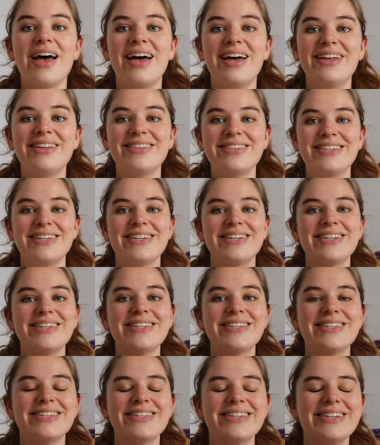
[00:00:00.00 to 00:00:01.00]
And
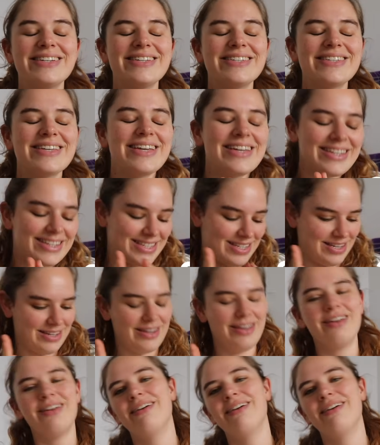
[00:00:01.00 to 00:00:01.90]
this is it.